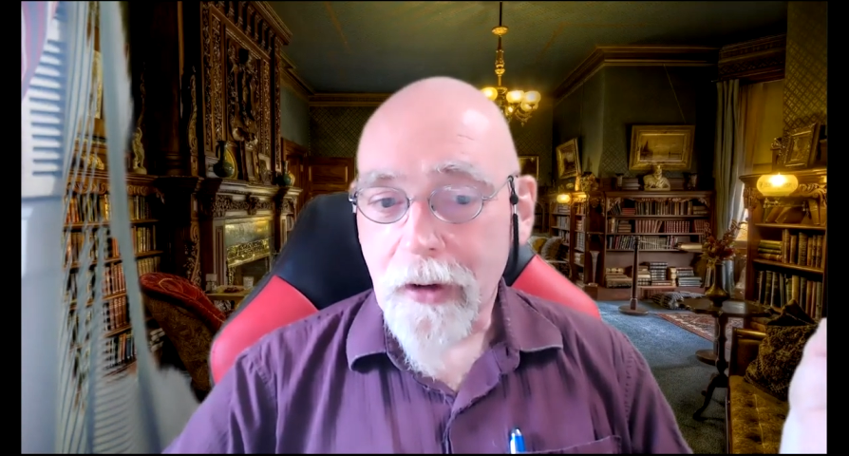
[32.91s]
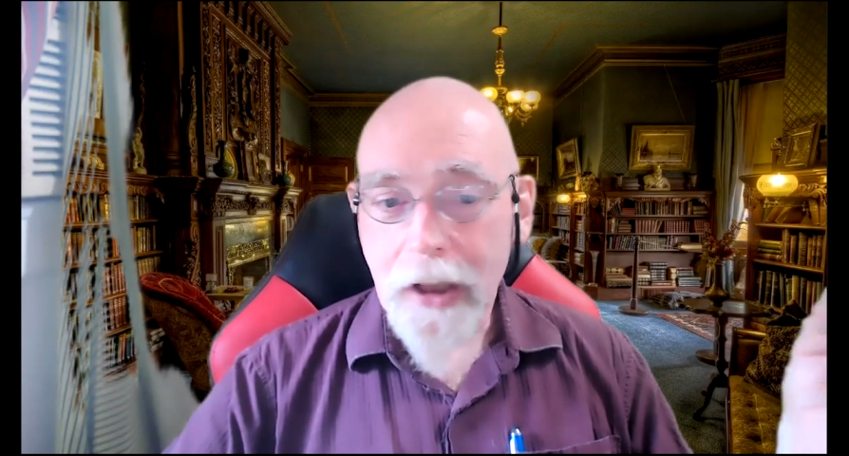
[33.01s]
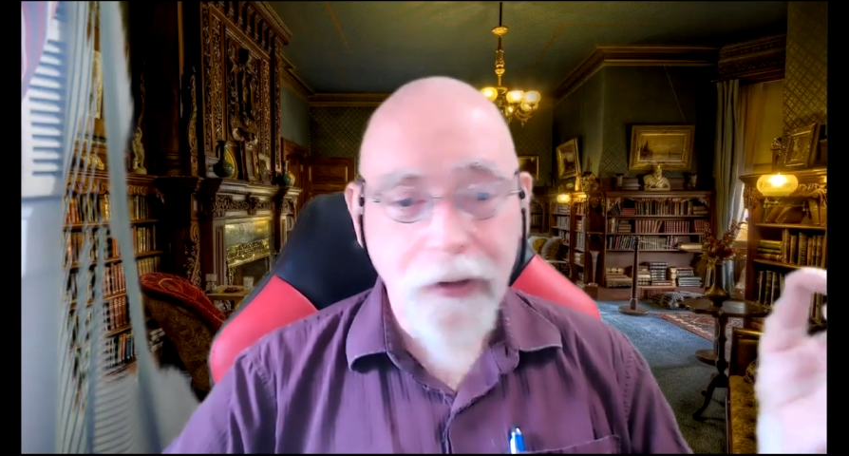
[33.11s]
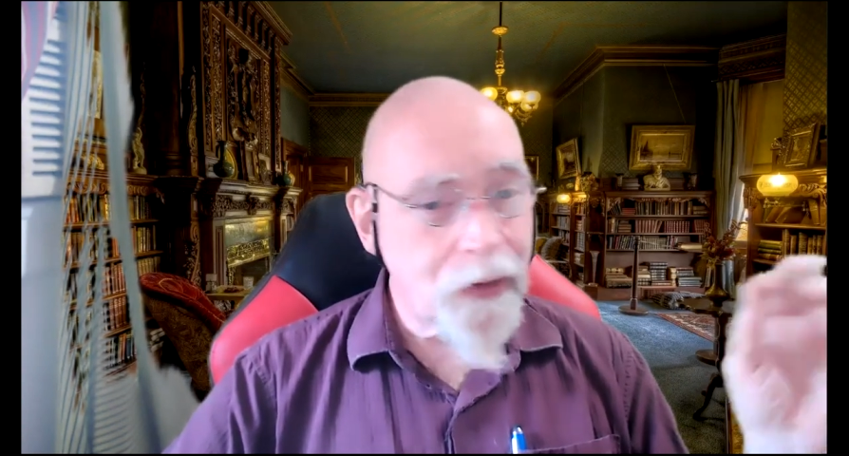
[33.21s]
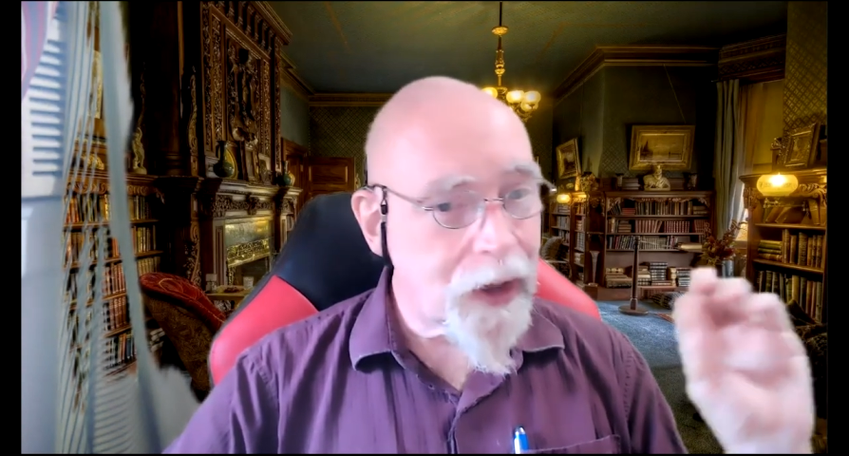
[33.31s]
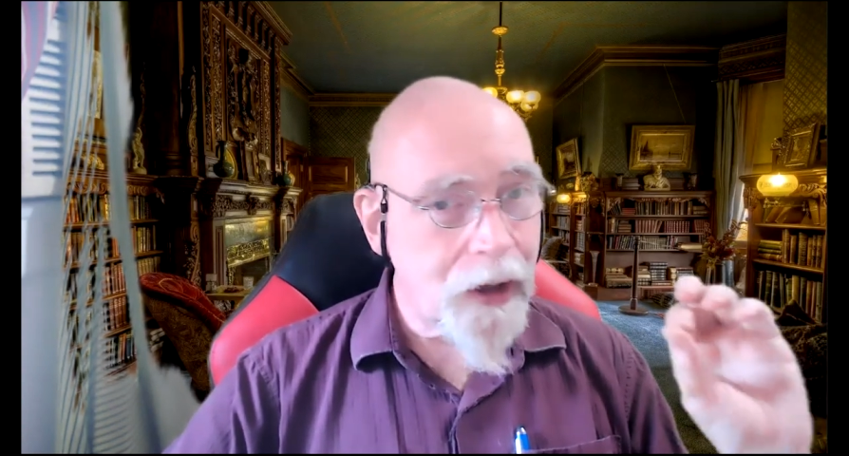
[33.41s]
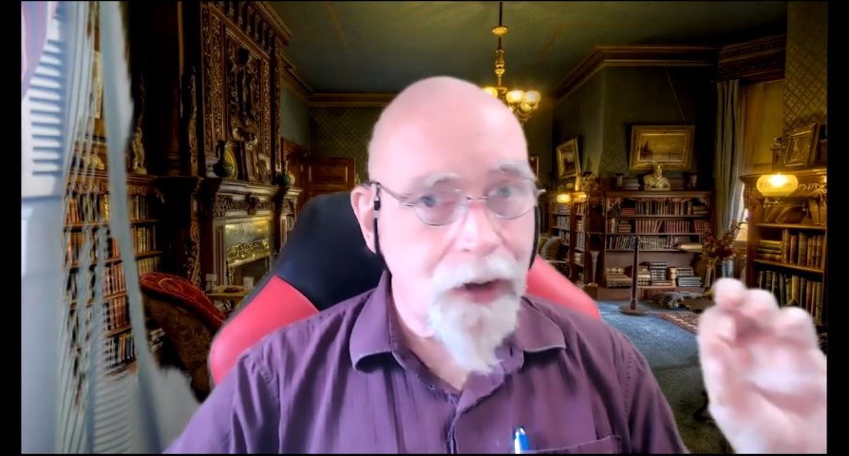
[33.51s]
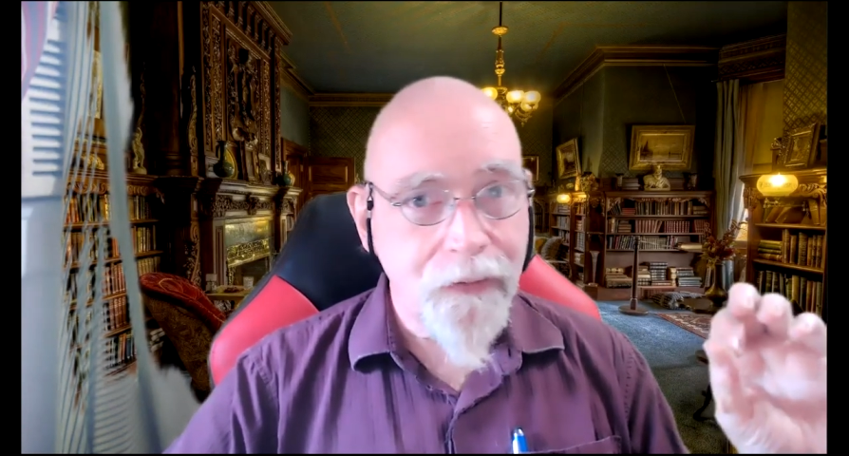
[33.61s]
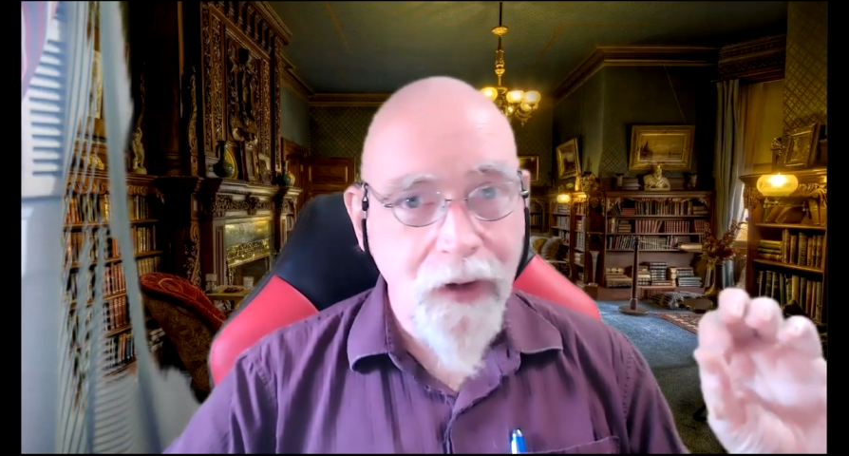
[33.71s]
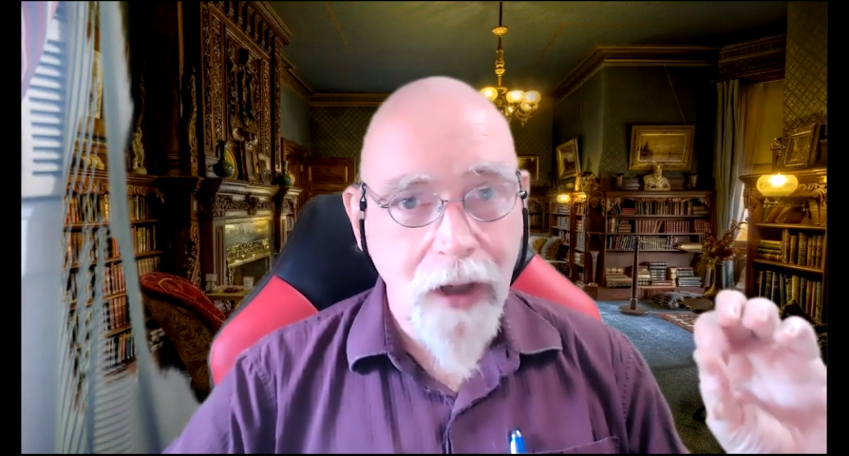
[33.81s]
I don't think I'll
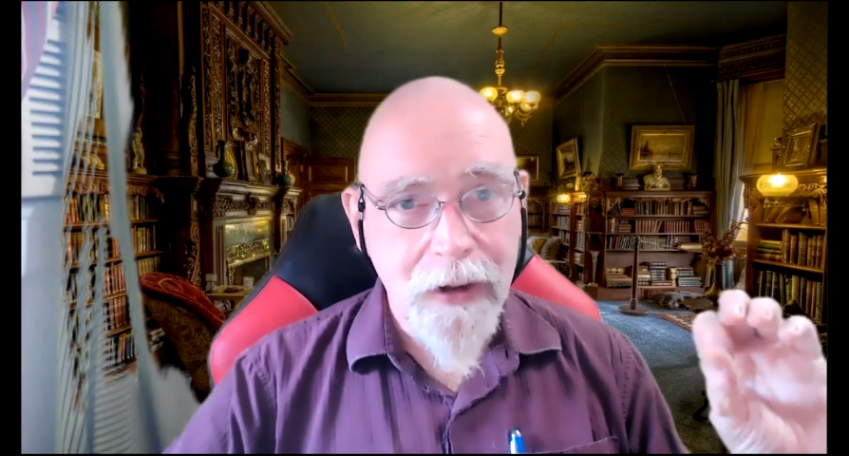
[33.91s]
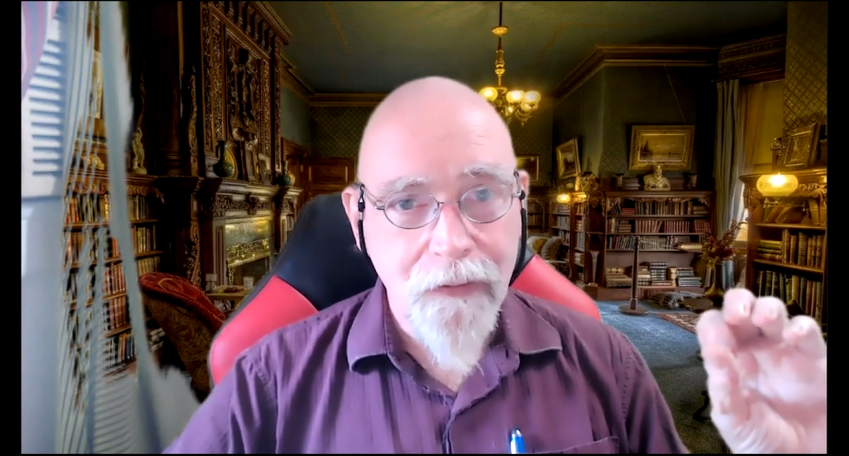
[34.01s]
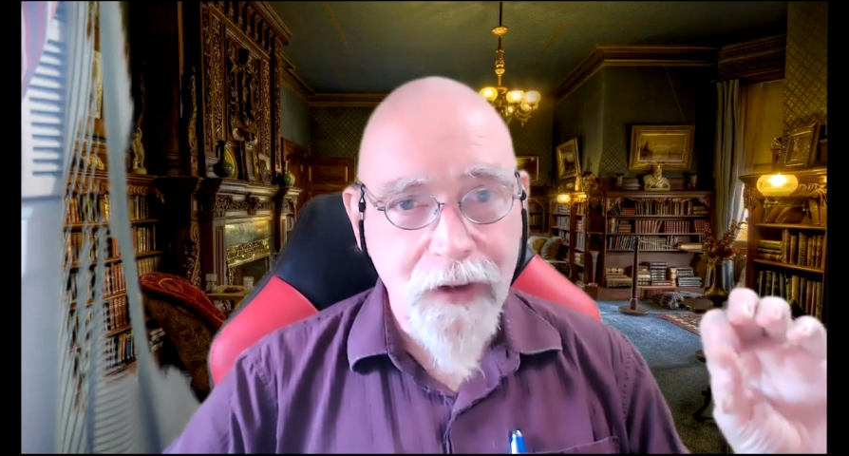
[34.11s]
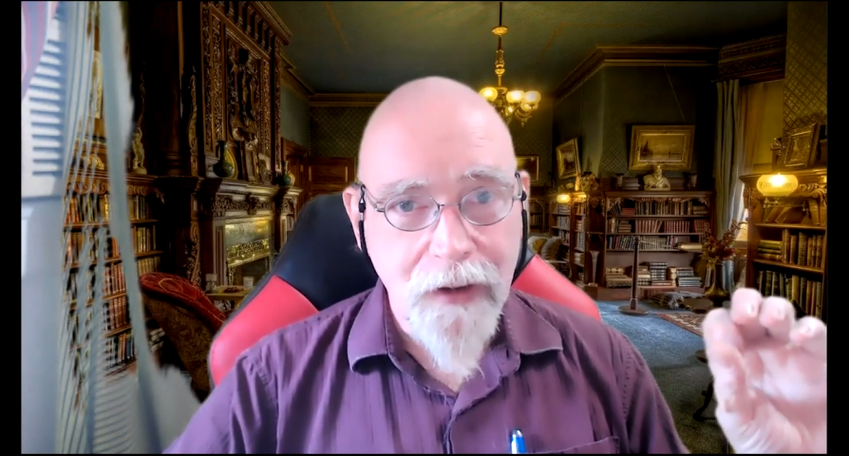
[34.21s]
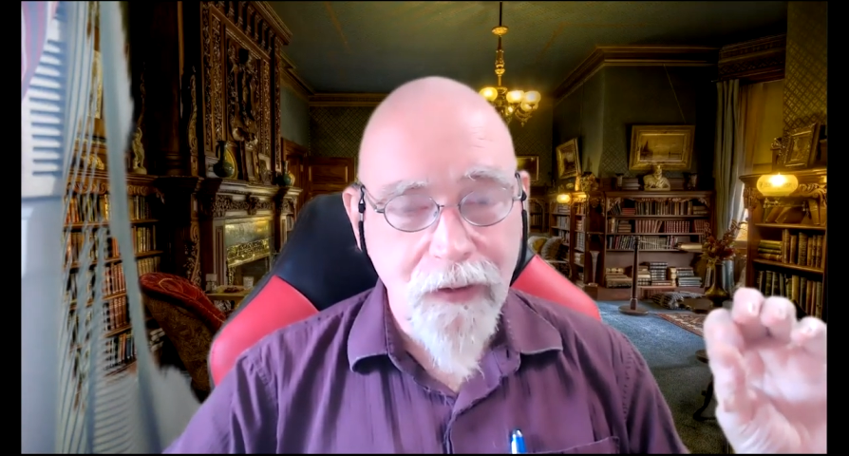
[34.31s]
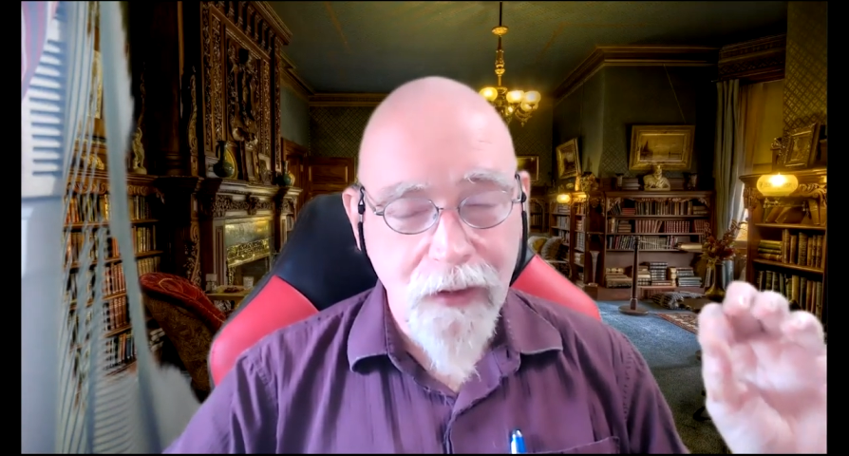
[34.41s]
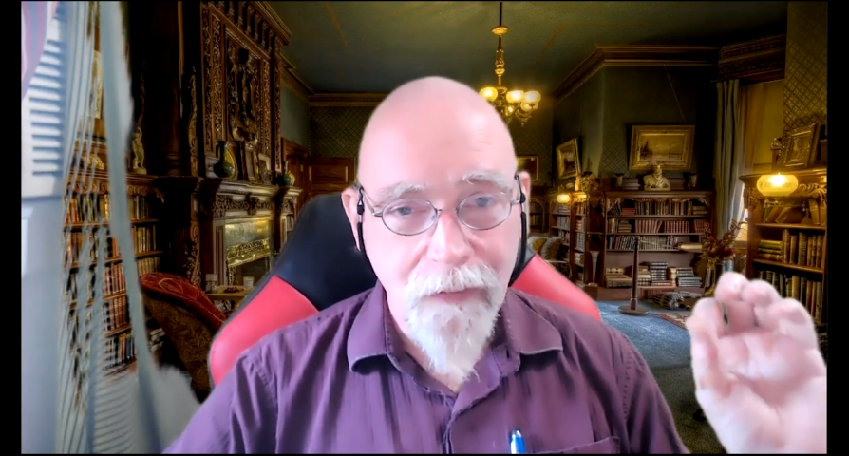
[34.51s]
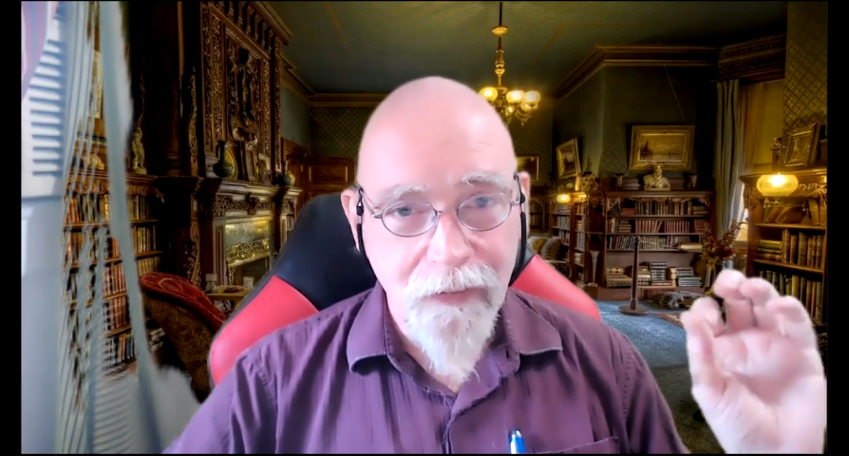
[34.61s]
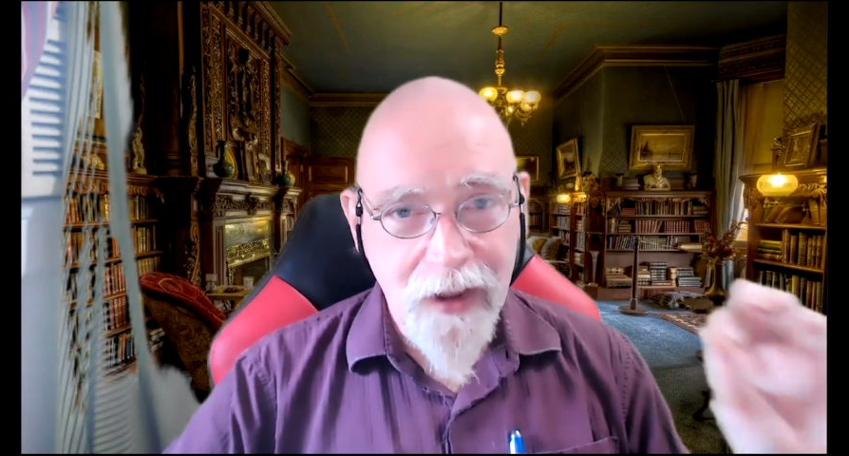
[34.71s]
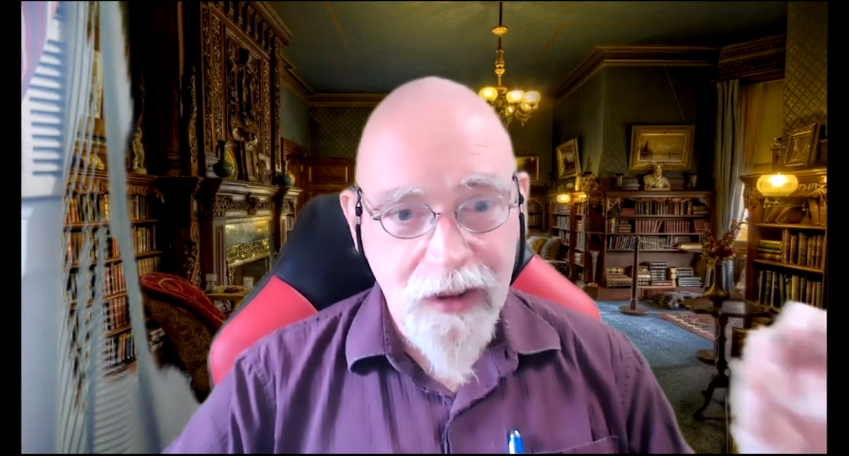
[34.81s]
have time enough to get to the
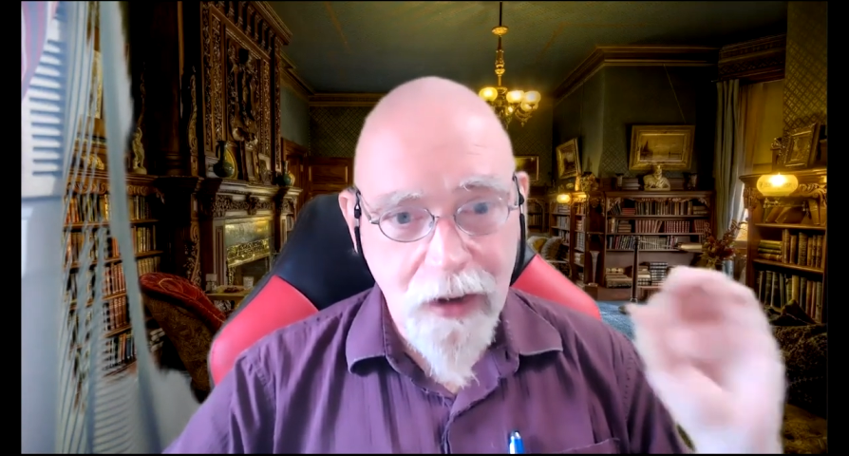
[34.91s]
fifth